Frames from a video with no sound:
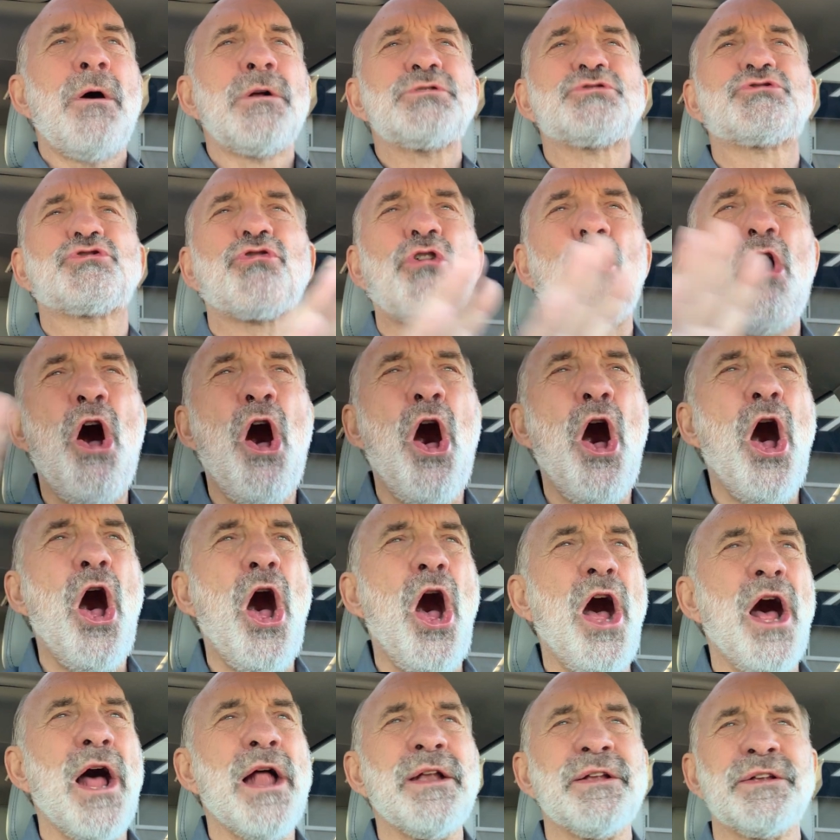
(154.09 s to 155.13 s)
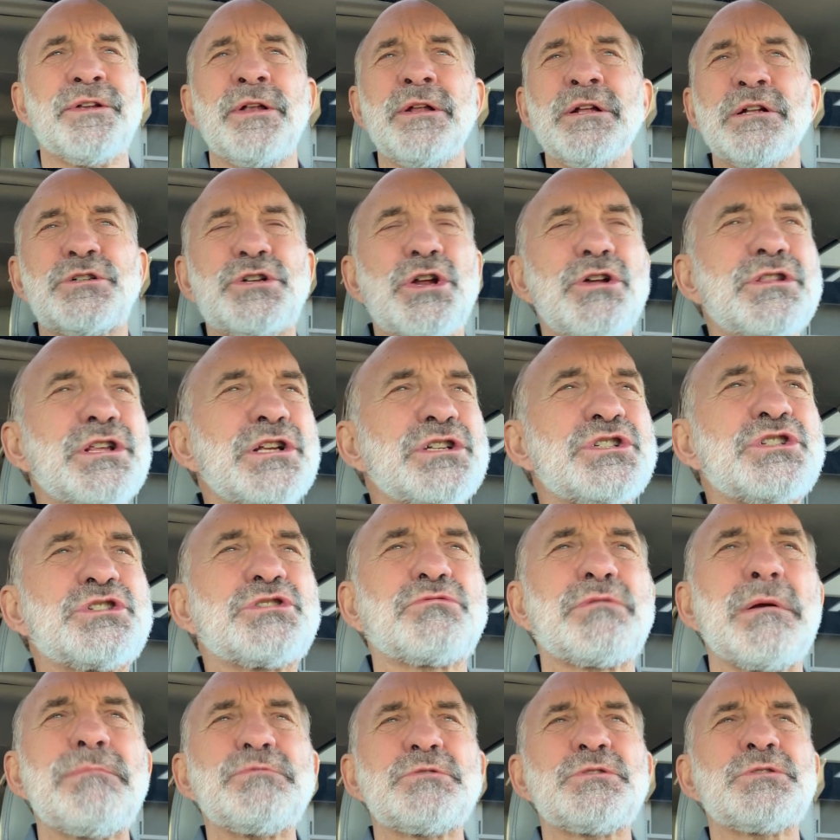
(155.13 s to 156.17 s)
drawn to the
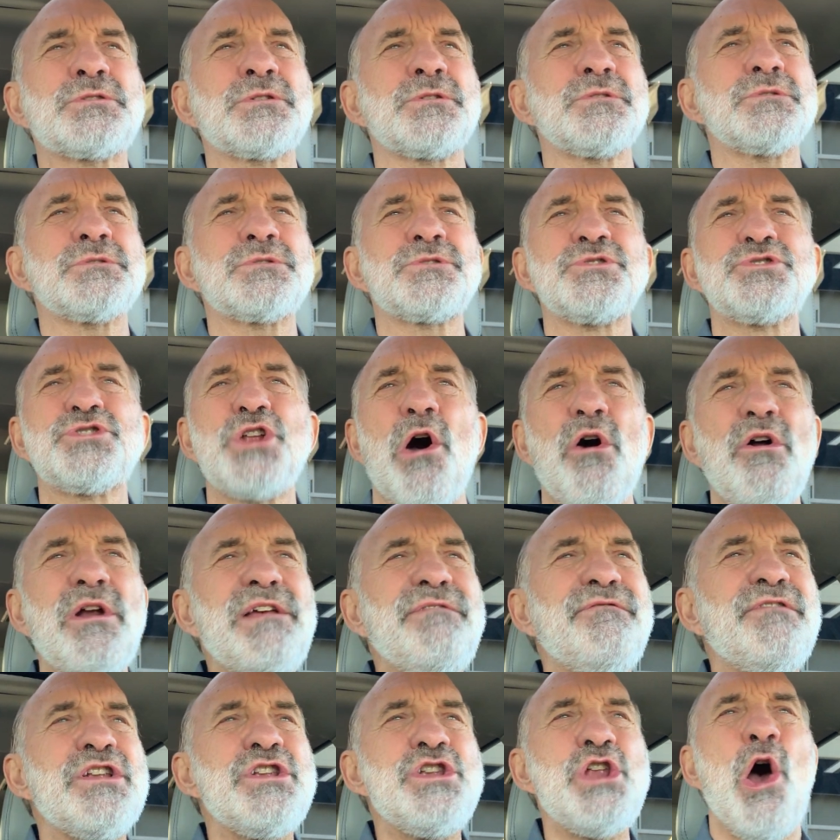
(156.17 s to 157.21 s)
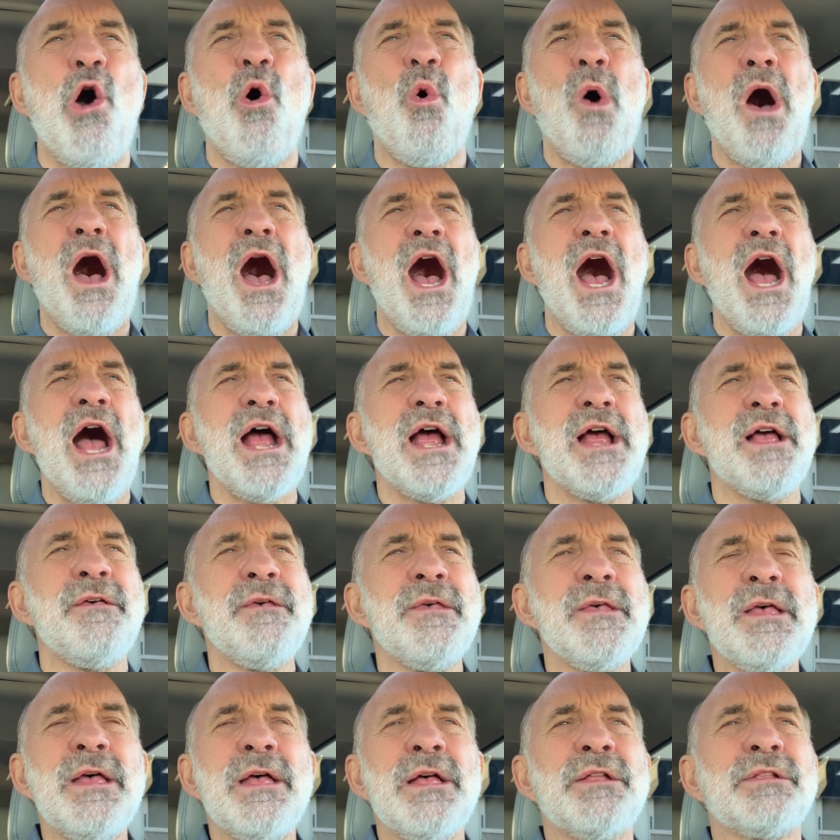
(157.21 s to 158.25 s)
scriptures, don't even know why,
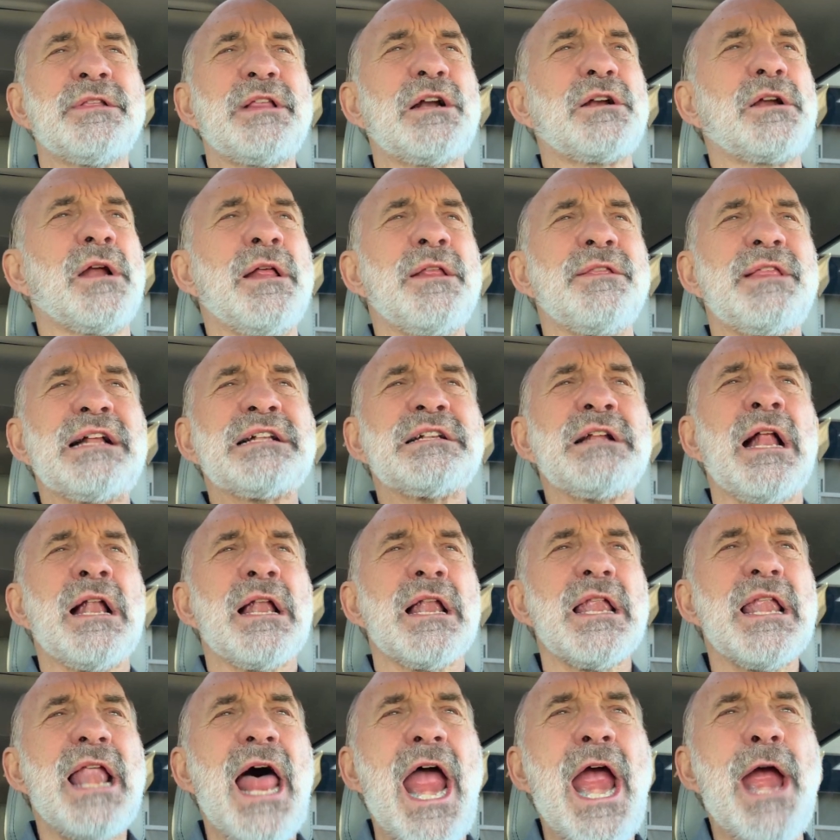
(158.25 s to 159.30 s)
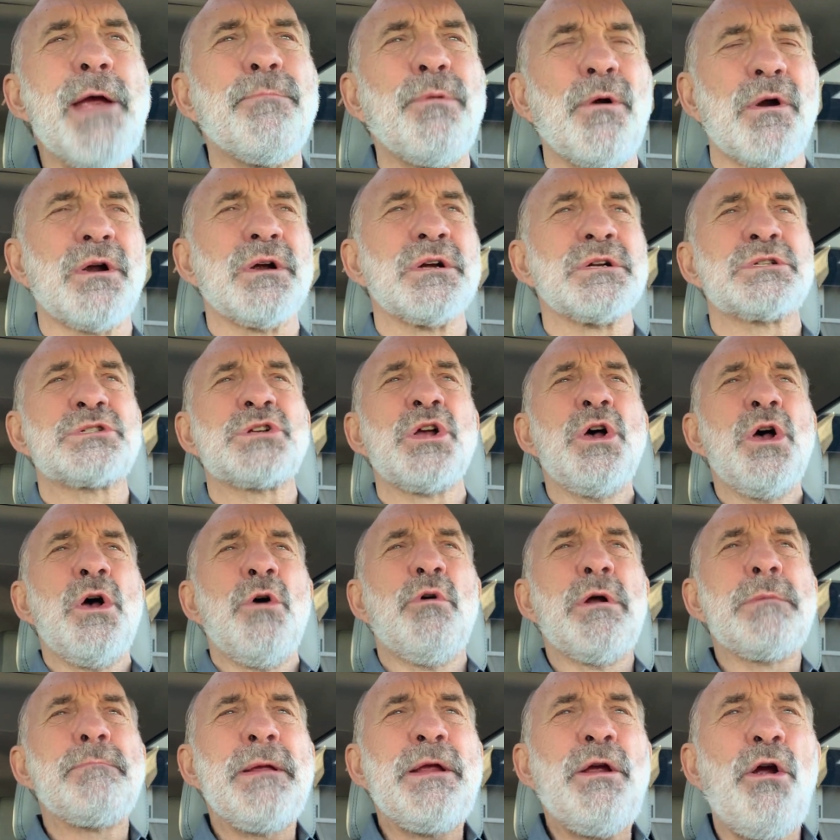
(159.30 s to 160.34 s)
that, that laborers
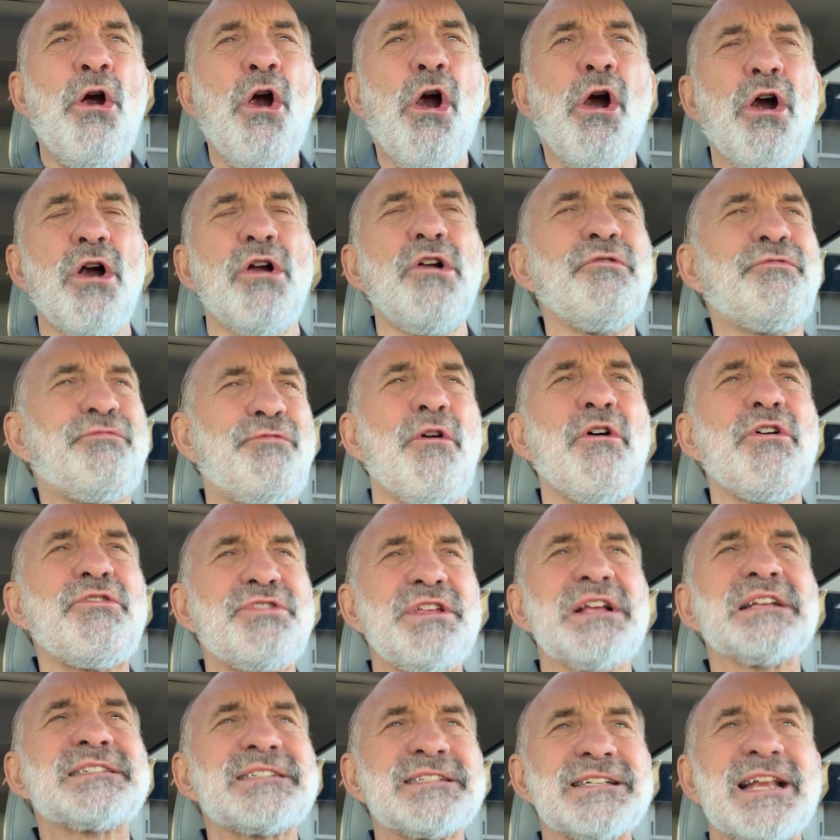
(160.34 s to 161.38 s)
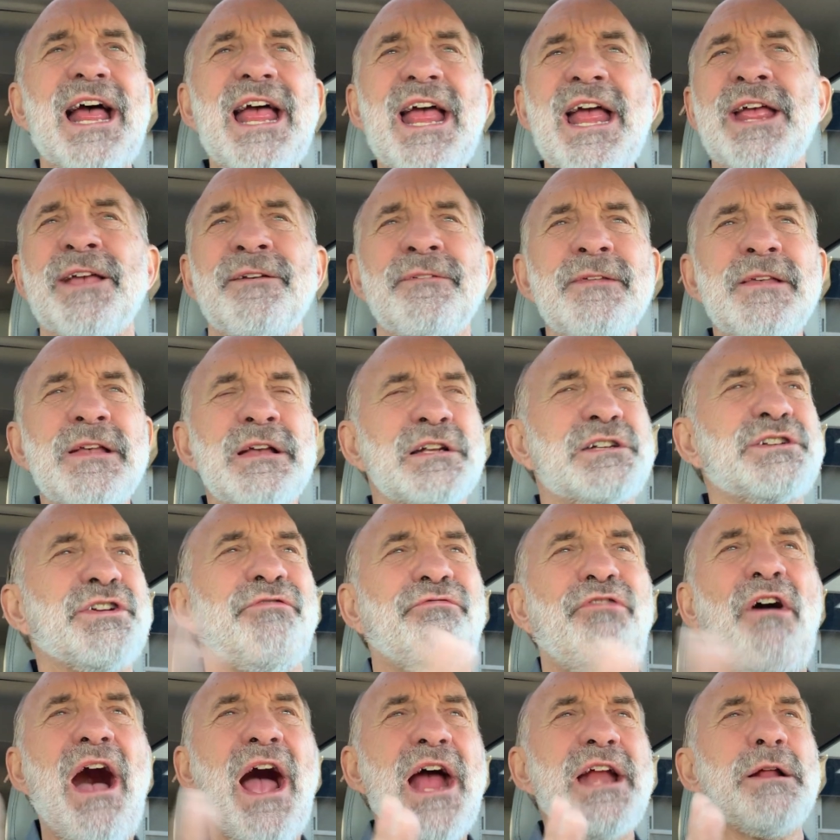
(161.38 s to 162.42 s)
would be hurled forth this day,
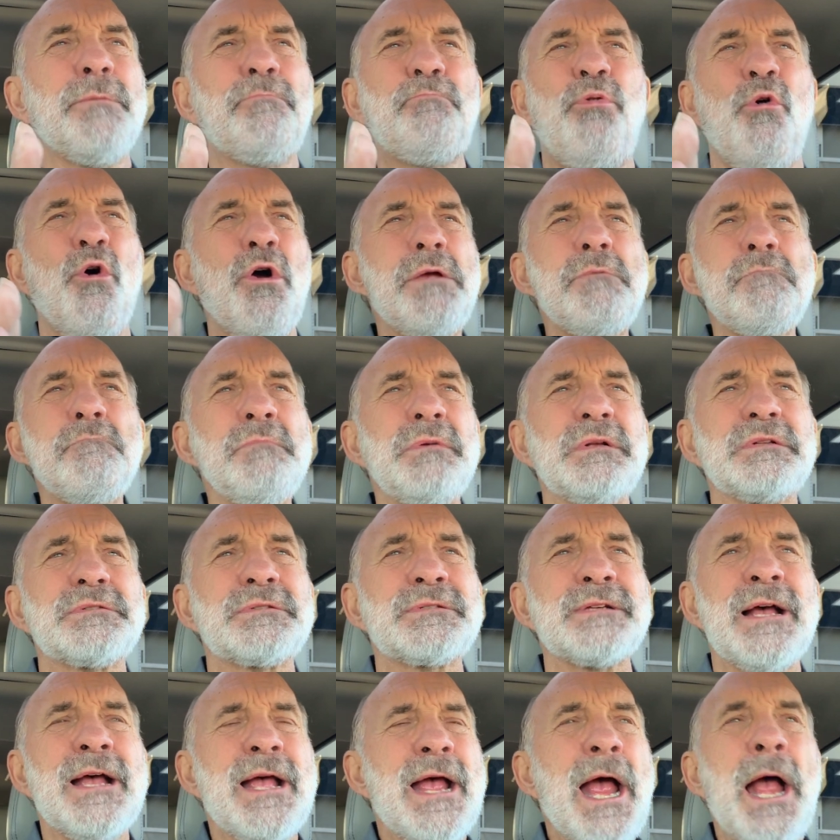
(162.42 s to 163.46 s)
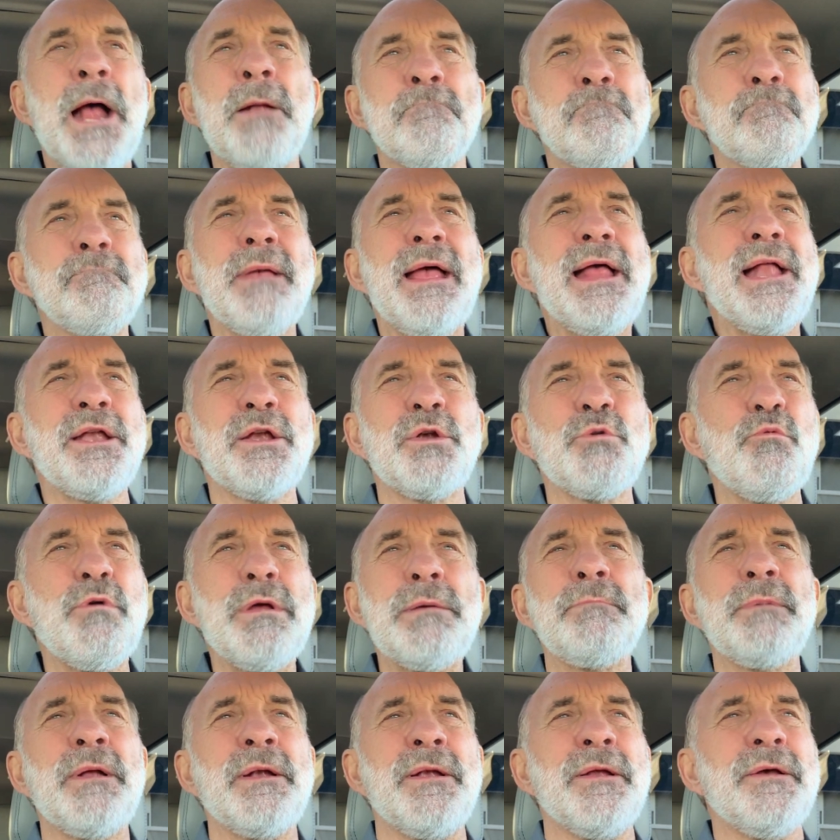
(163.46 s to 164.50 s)
divine appointments, and men and
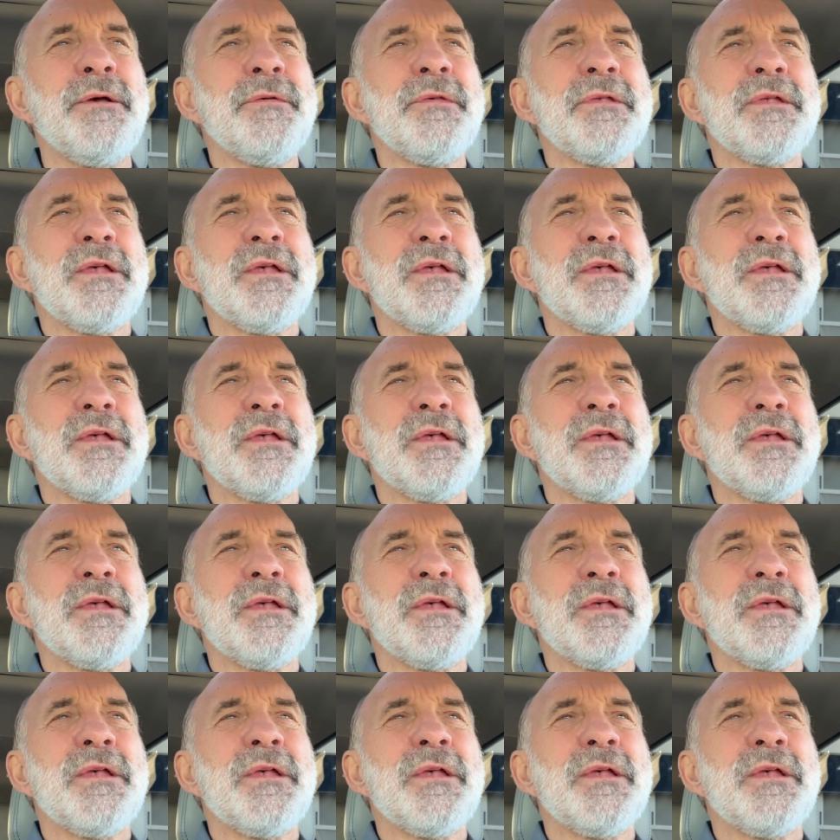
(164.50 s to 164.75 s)
women